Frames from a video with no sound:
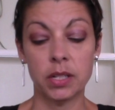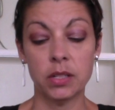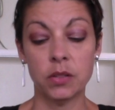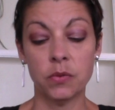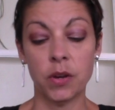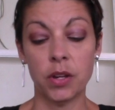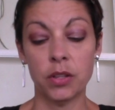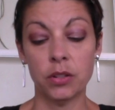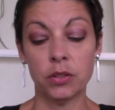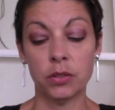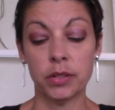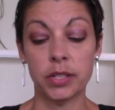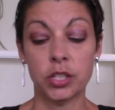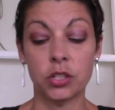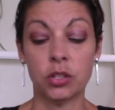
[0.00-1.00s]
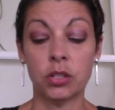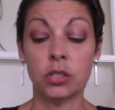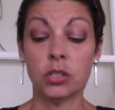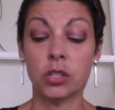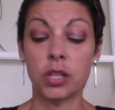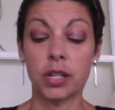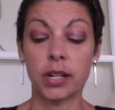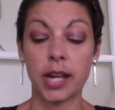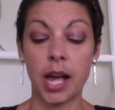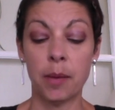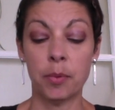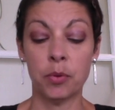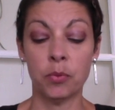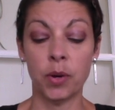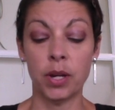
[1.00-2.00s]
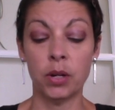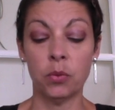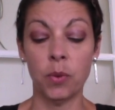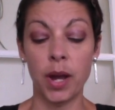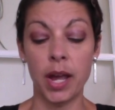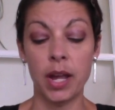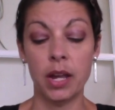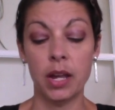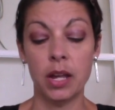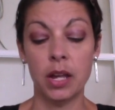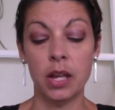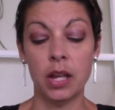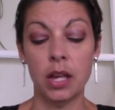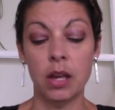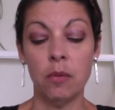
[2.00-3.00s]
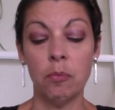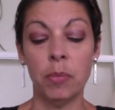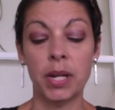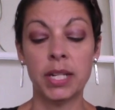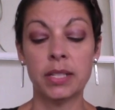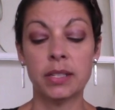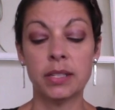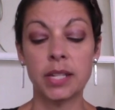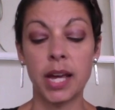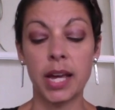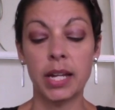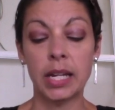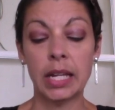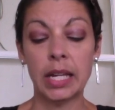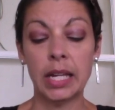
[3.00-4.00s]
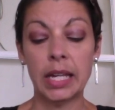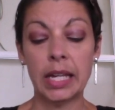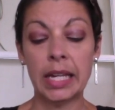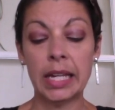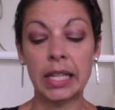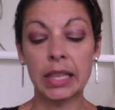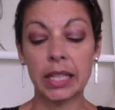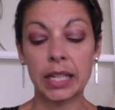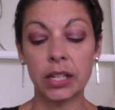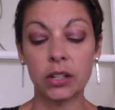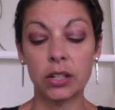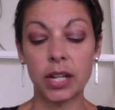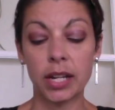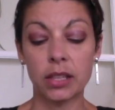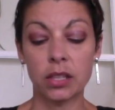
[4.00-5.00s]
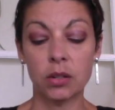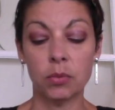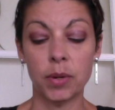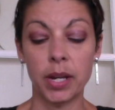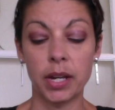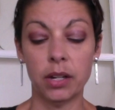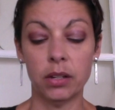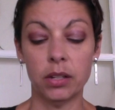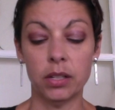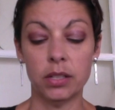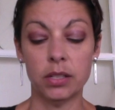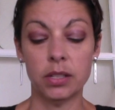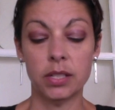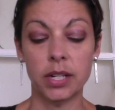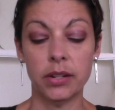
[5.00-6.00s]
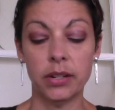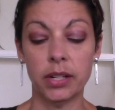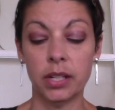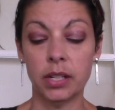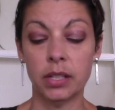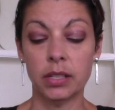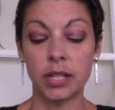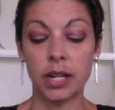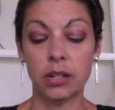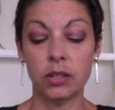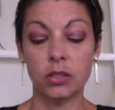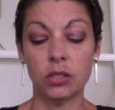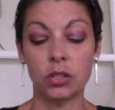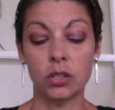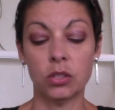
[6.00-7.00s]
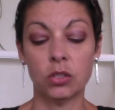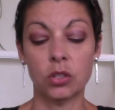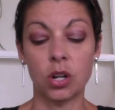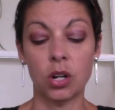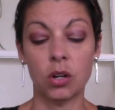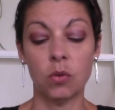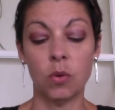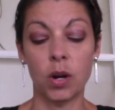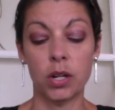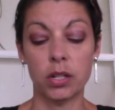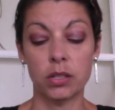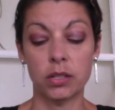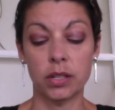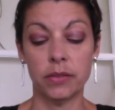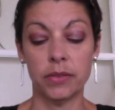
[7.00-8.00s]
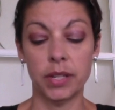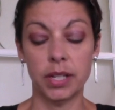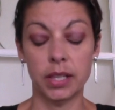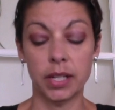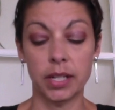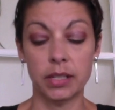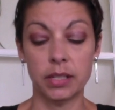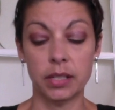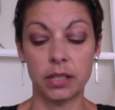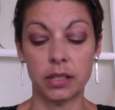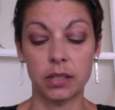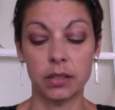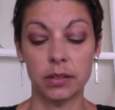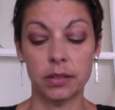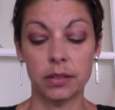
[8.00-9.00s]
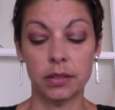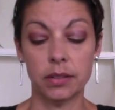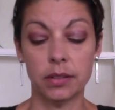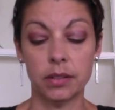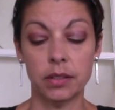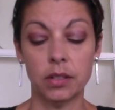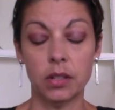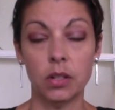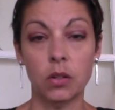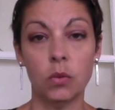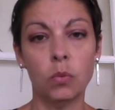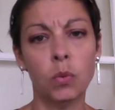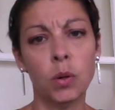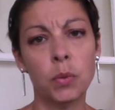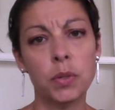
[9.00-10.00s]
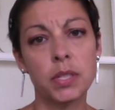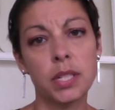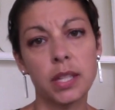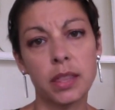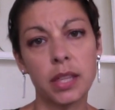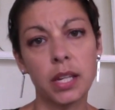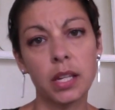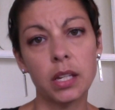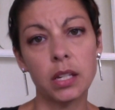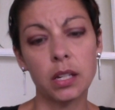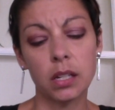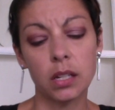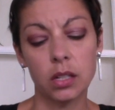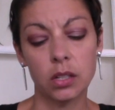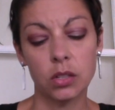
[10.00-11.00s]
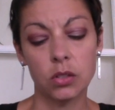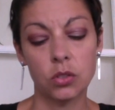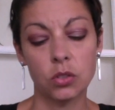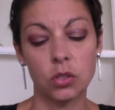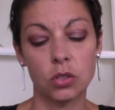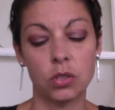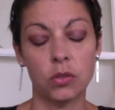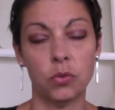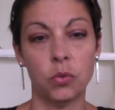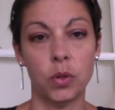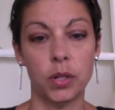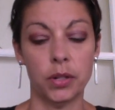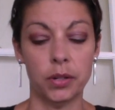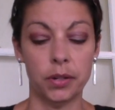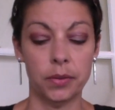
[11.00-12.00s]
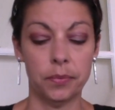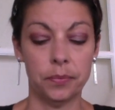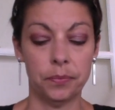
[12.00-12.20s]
his father to return to their cabin right away, but instead, he lingered at the rail, staring down into the dark waters of the Atlantic. What was he thinking? Josef wondered.